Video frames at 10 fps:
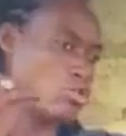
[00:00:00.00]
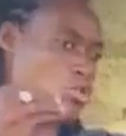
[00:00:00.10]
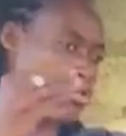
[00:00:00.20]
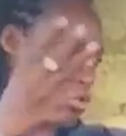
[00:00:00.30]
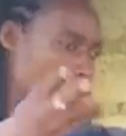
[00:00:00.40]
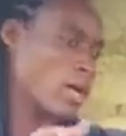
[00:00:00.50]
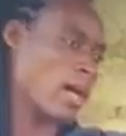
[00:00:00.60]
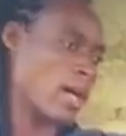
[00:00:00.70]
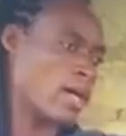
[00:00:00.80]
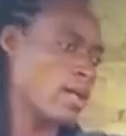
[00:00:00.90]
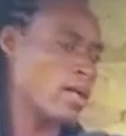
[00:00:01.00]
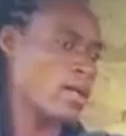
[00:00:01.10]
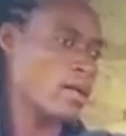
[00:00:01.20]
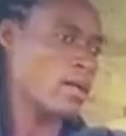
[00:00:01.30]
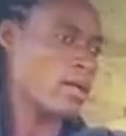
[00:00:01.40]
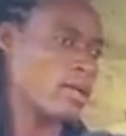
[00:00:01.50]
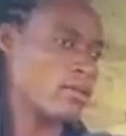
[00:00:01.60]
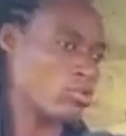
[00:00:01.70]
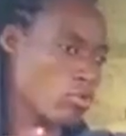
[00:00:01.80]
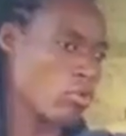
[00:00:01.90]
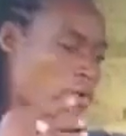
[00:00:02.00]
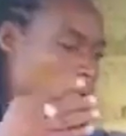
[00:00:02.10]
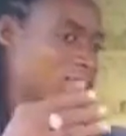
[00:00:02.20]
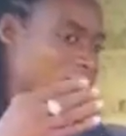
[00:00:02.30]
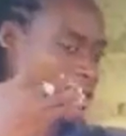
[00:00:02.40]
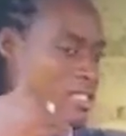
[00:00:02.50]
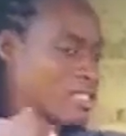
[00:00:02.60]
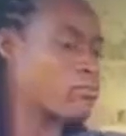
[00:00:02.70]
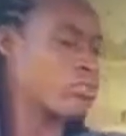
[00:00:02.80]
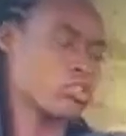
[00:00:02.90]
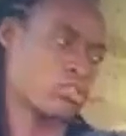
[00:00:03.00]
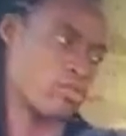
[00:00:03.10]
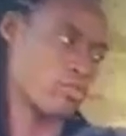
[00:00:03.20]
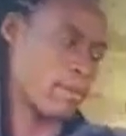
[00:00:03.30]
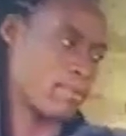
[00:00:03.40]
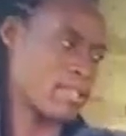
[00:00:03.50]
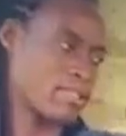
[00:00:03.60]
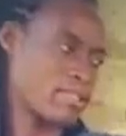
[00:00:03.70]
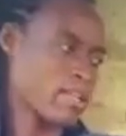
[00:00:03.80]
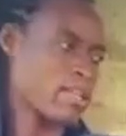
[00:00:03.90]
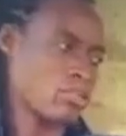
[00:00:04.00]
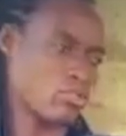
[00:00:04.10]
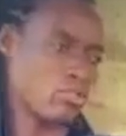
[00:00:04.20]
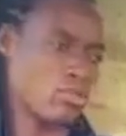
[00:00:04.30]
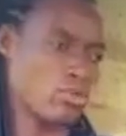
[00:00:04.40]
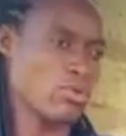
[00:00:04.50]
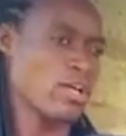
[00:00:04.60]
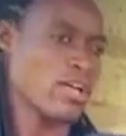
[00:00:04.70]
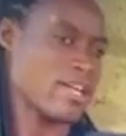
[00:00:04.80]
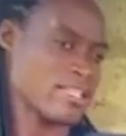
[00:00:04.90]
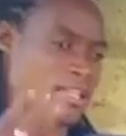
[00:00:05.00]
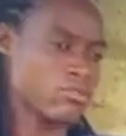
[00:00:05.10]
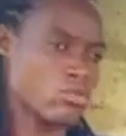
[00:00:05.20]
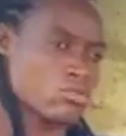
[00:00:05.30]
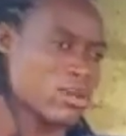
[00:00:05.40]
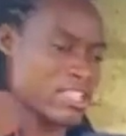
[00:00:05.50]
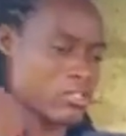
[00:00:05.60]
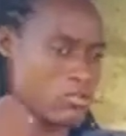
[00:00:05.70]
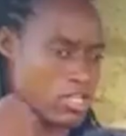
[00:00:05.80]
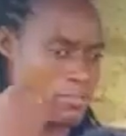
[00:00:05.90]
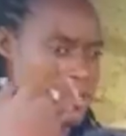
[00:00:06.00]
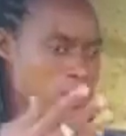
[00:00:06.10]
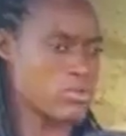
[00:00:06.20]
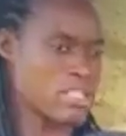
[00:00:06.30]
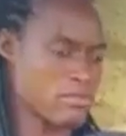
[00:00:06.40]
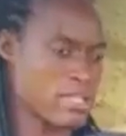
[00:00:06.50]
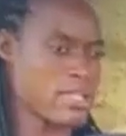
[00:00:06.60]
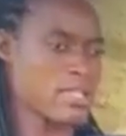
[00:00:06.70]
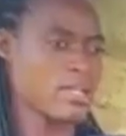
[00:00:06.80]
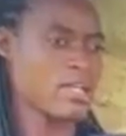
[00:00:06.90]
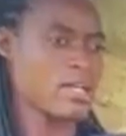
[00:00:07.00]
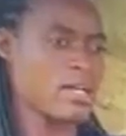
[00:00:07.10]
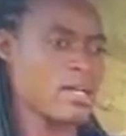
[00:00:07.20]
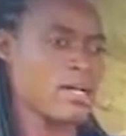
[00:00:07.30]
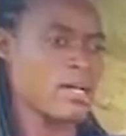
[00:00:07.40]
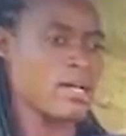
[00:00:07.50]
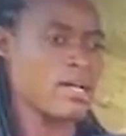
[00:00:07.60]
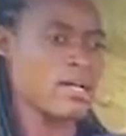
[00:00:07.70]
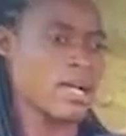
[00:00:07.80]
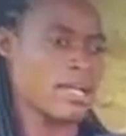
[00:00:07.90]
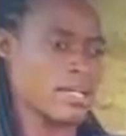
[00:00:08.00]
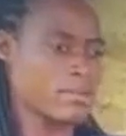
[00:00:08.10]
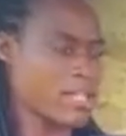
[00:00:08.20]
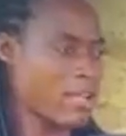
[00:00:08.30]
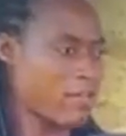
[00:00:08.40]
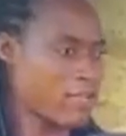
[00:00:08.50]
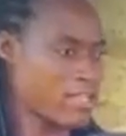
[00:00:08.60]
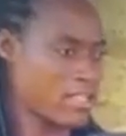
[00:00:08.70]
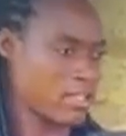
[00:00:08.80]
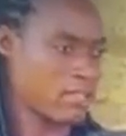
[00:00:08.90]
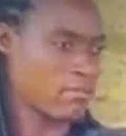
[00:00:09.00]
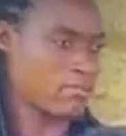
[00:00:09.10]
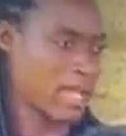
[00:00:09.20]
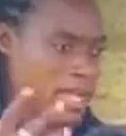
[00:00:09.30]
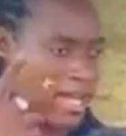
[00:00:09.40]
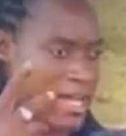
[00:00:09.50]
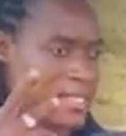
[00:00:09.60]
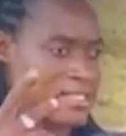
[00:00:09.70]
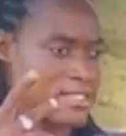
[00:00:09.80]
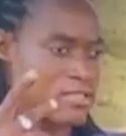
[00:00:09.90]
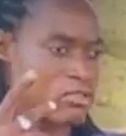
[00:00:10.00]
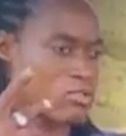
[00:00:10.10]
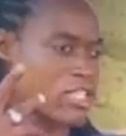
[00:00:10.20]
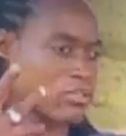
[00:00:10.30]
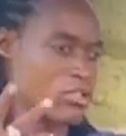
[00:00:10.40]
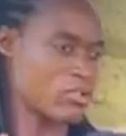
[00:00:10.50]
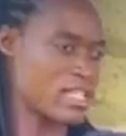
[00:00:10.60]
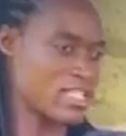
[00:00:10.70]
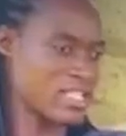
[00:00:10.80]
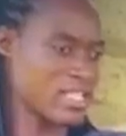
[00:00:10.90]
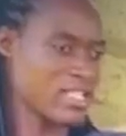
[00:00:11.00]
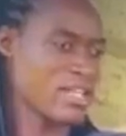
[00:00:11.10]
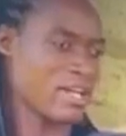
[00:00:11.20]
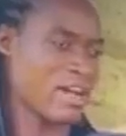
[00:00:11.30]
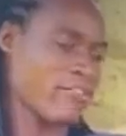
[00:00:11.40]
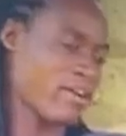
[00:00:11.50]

know who you are. Know what exactly brought you into my place. So as time goes on, as you are speaking with me, I capture everything. My eyes, through the spirituality, I